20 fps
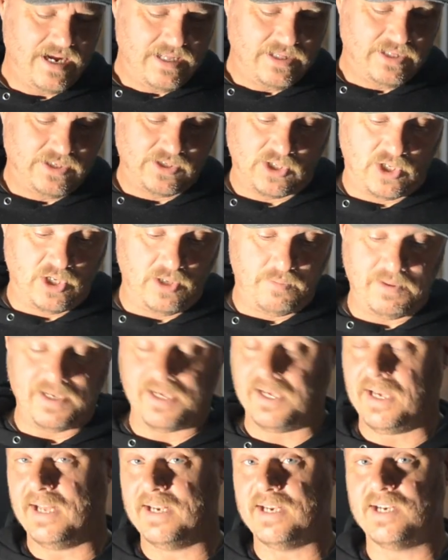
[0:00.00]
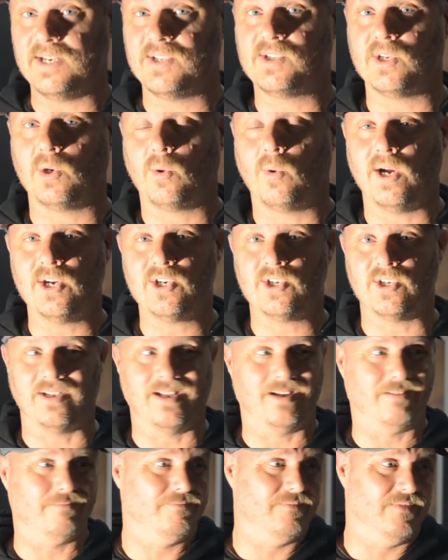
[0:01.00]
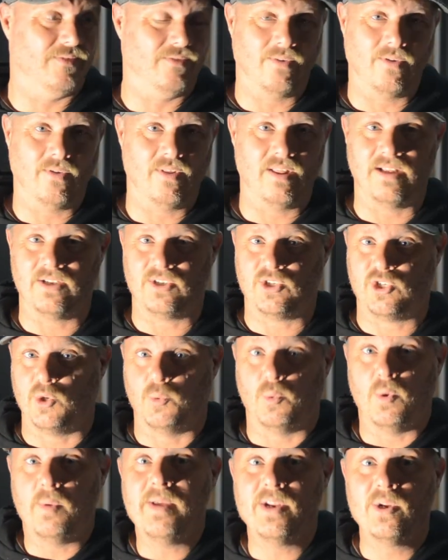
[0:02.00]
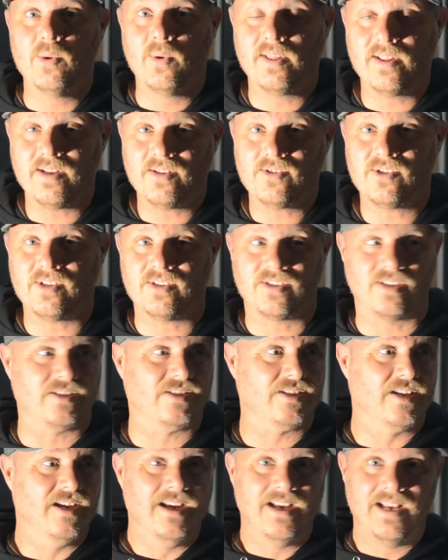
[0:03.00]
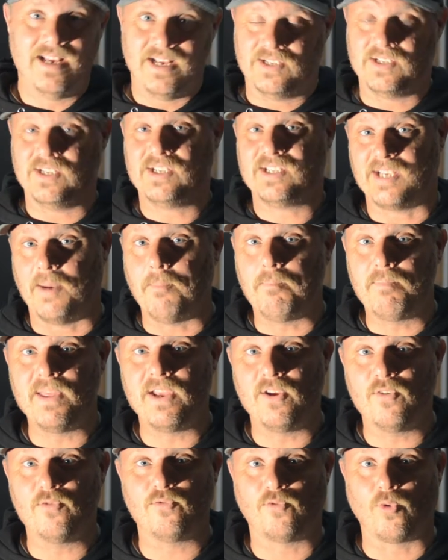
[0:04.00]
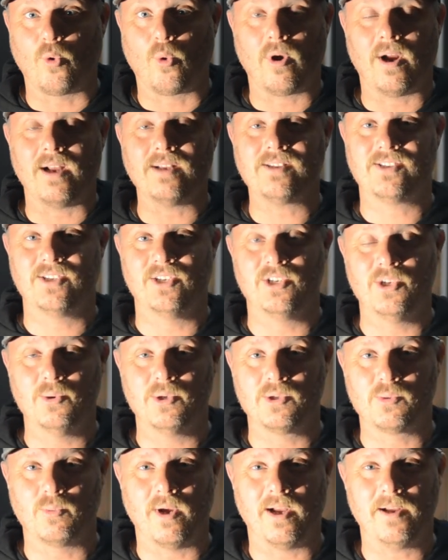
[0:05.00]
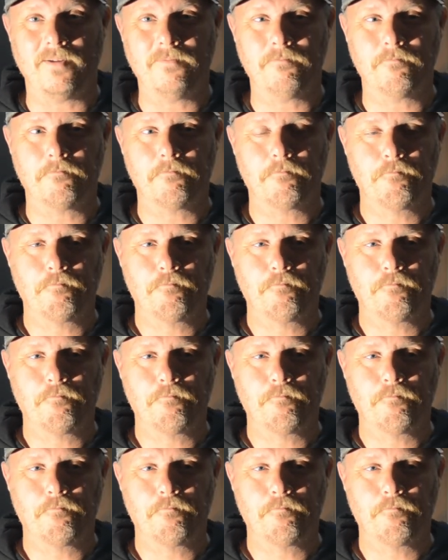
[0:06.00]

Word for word: This could be an innocent question, like, well, should we be doing this? Is this, is this something for us to do as well?